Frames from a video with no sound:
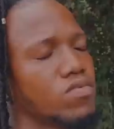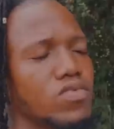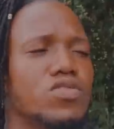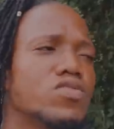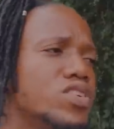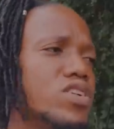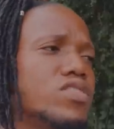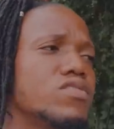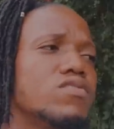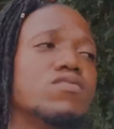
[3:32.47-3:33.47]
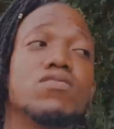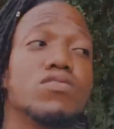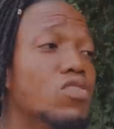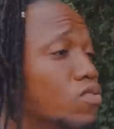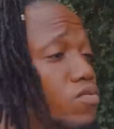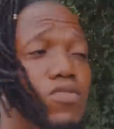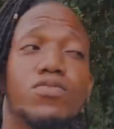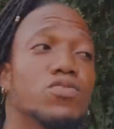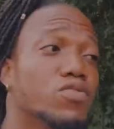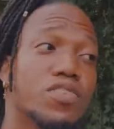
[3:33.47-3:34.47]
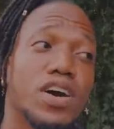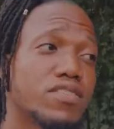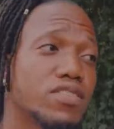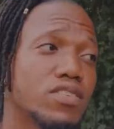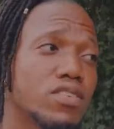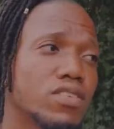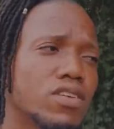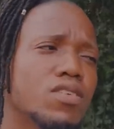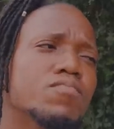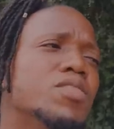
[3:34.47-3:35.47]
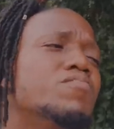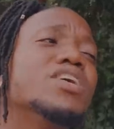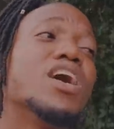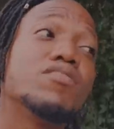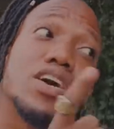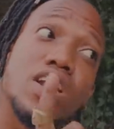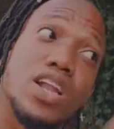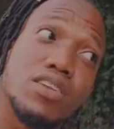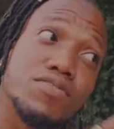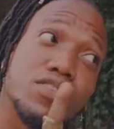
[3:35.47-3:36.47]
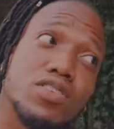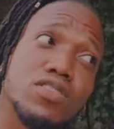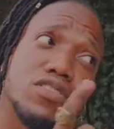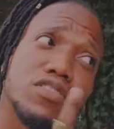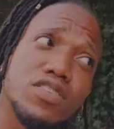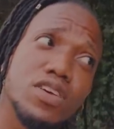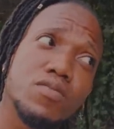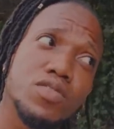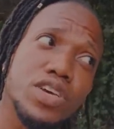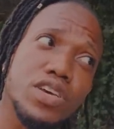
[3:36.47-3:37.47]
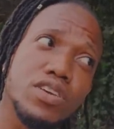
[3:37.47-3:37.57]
Tony, don't move too fast, you know. Remember you have a lot to learn same way.